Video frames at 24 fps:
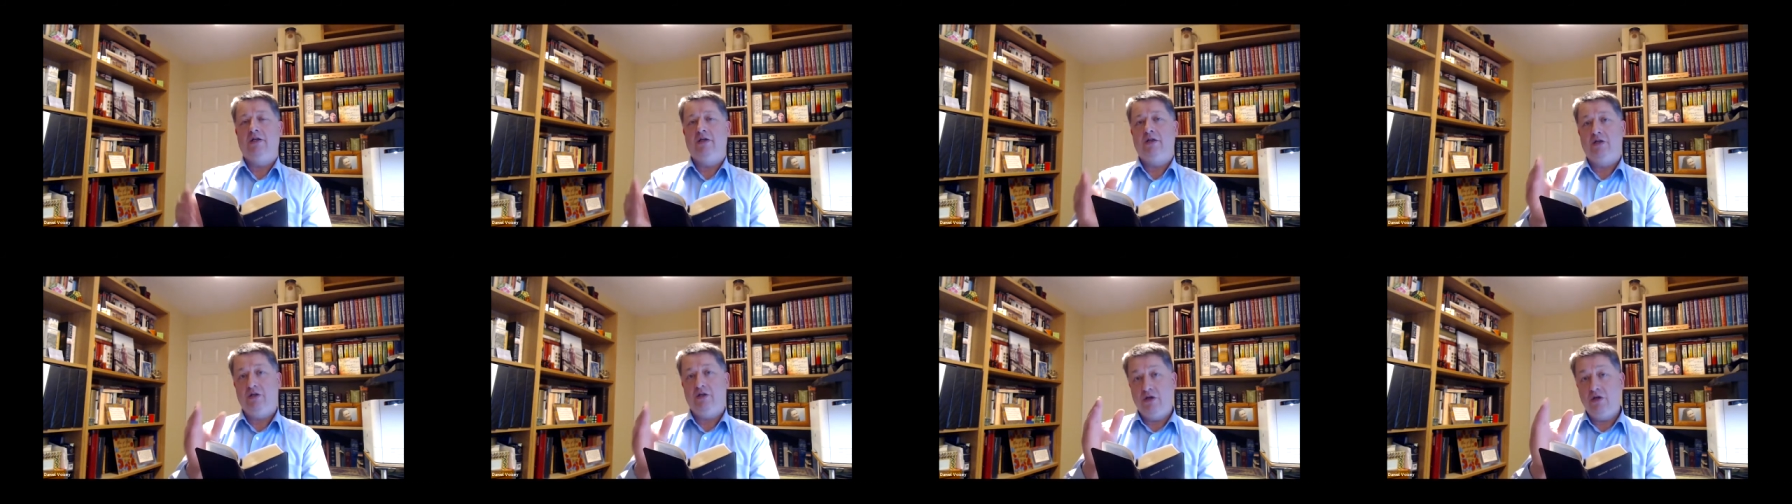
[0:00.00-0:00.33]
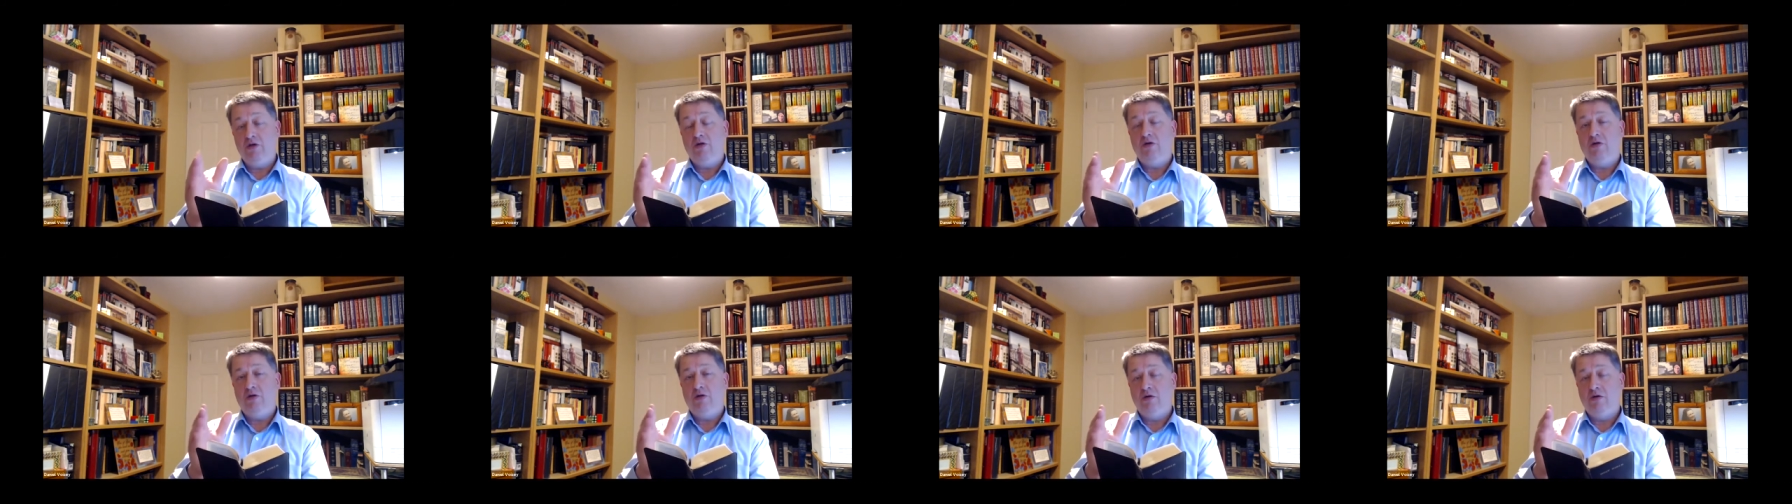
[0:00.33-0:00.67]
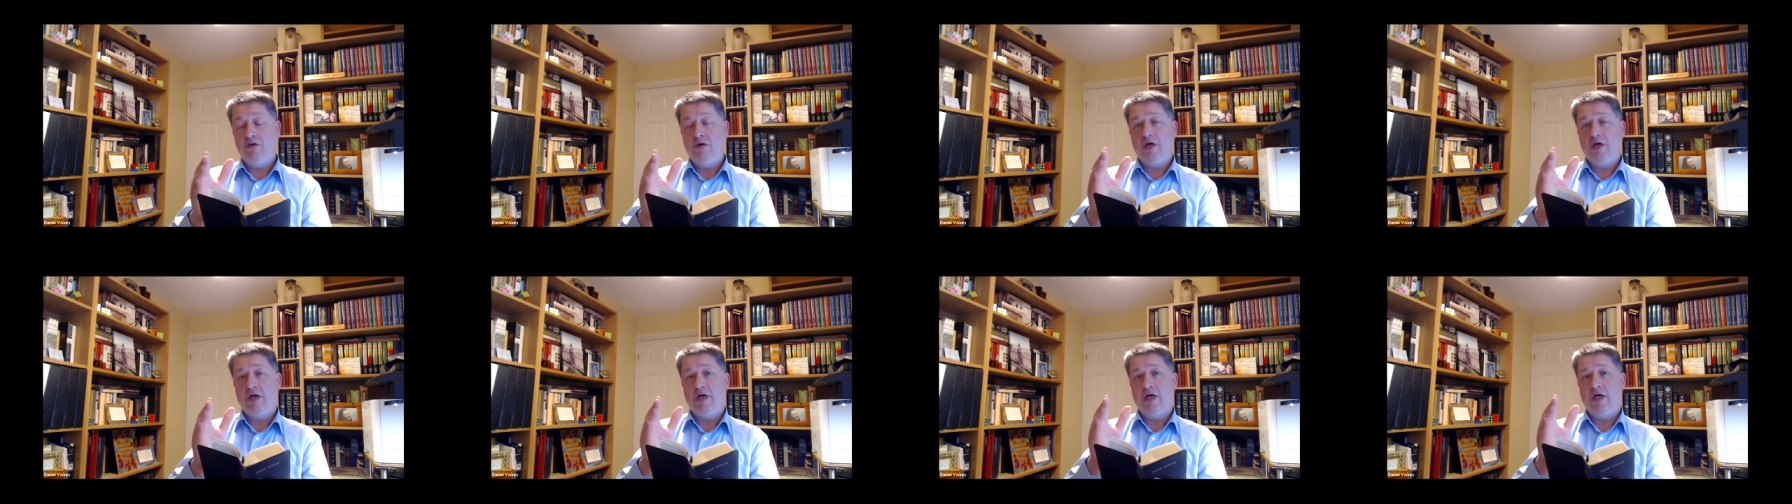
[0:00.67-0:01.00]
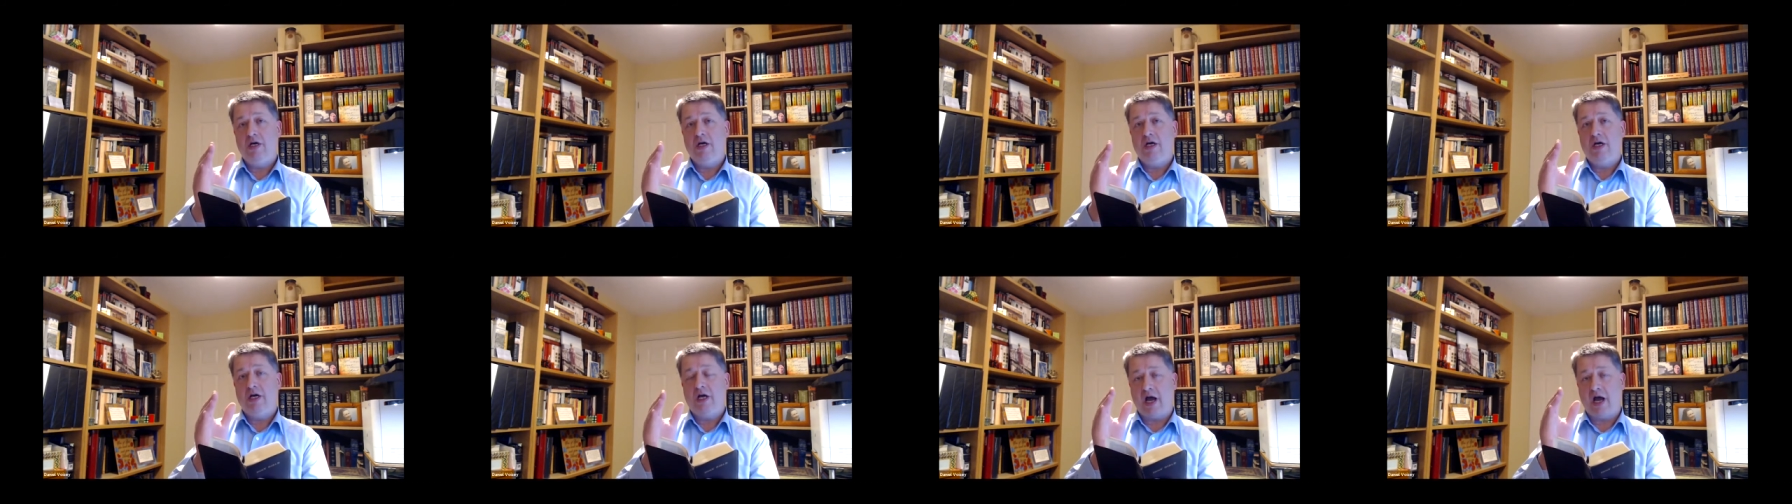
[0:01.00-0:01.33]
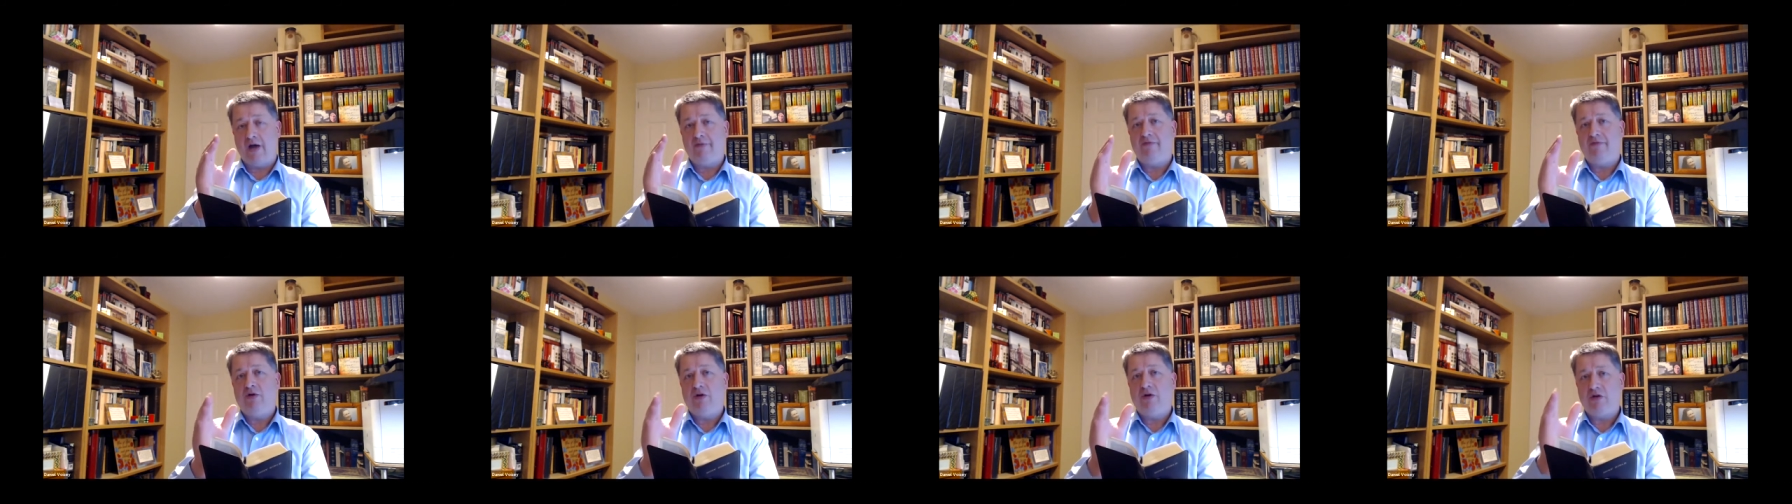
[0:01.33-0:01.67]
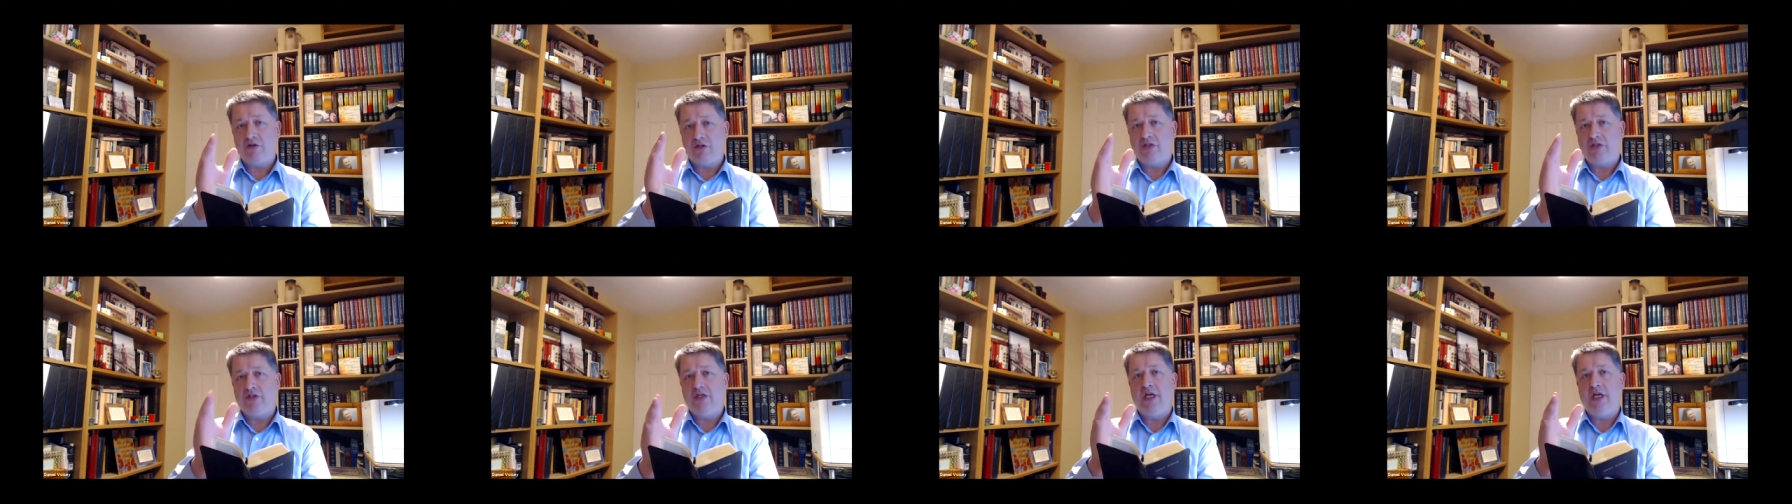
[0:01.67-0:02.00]
You have not
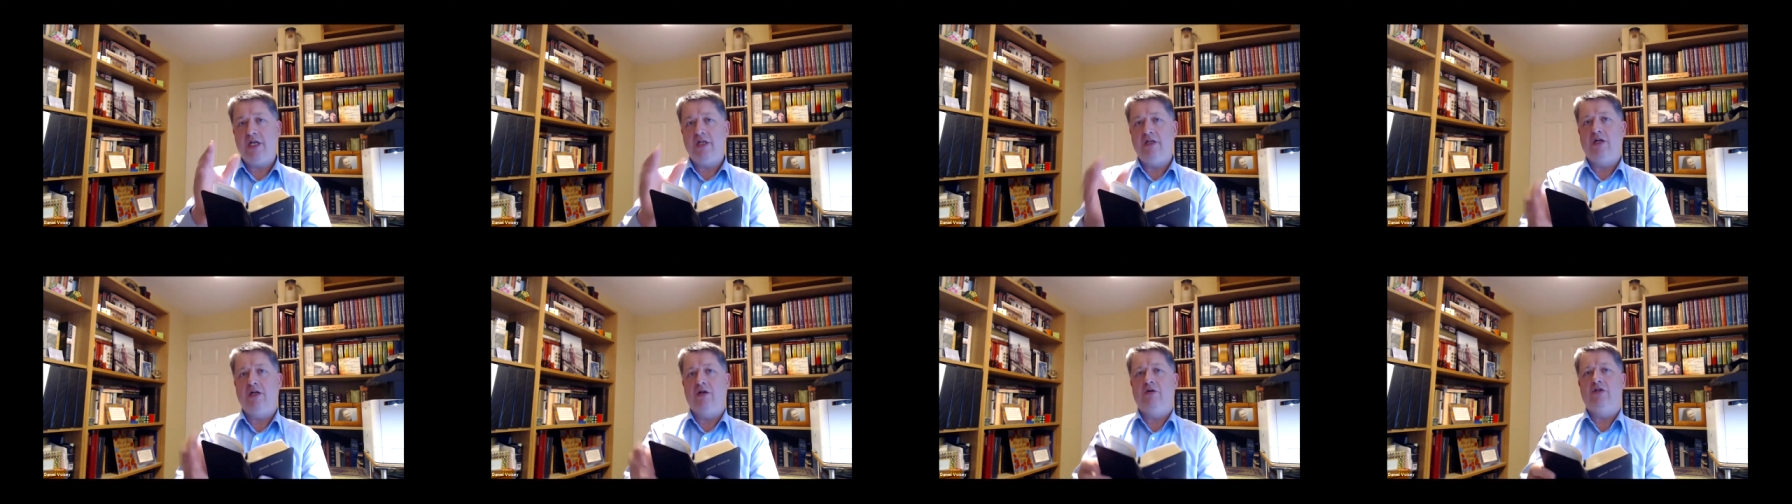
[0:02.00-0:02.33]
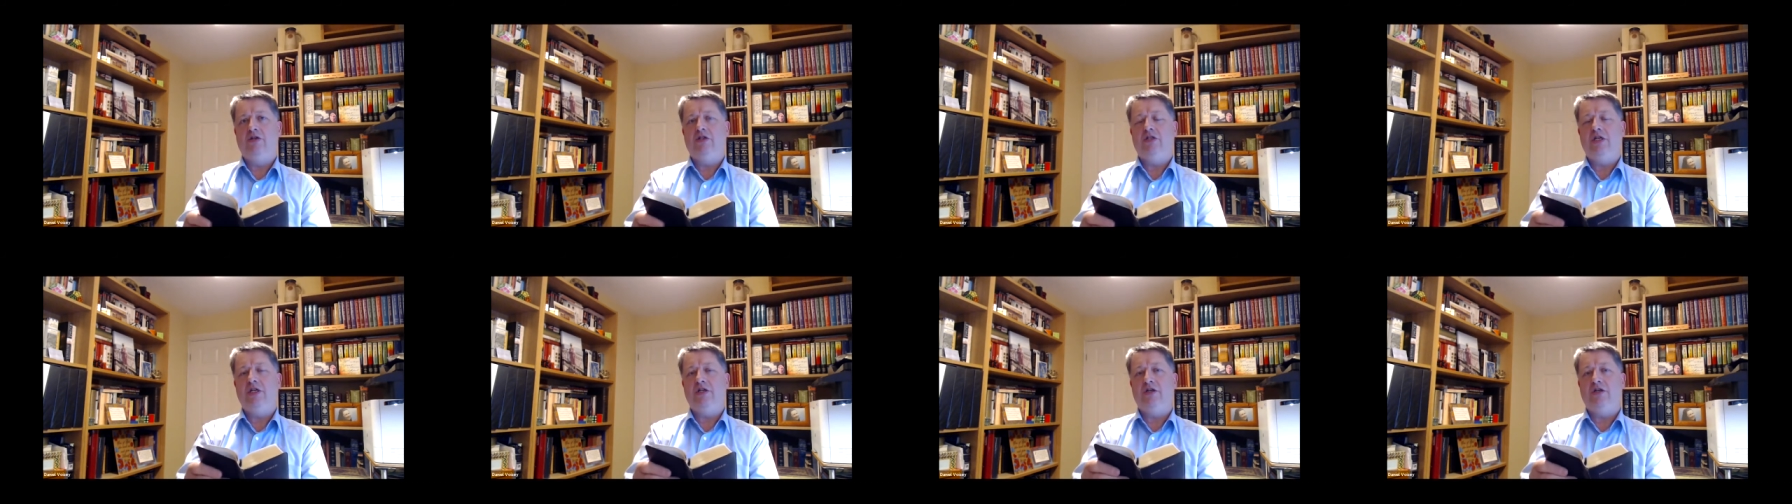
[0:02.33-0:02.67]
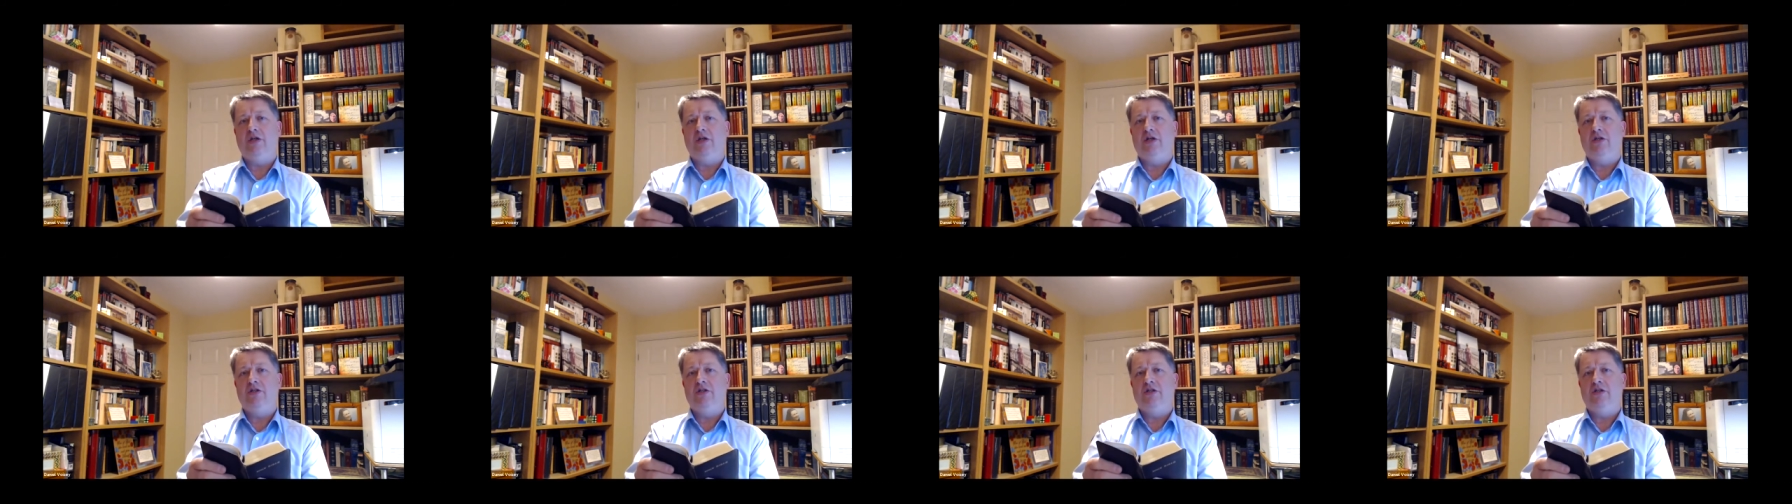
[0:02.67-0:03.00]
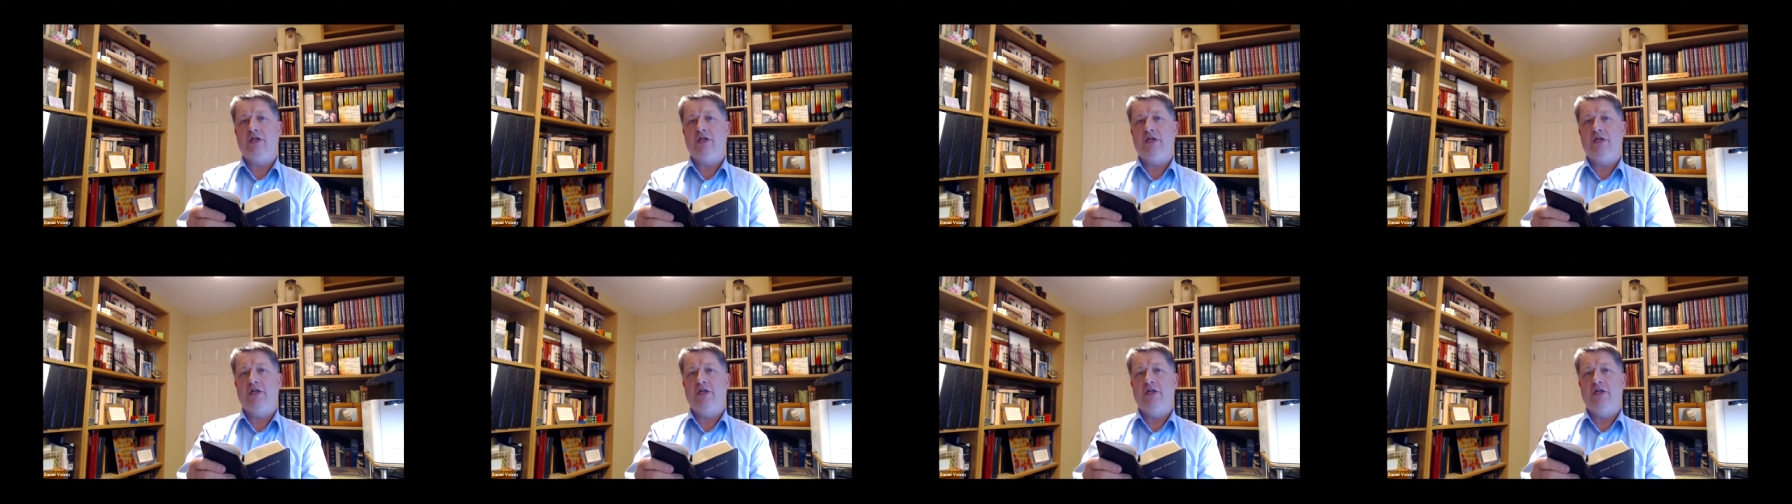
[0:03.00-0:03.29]
seen the Lord Jesus,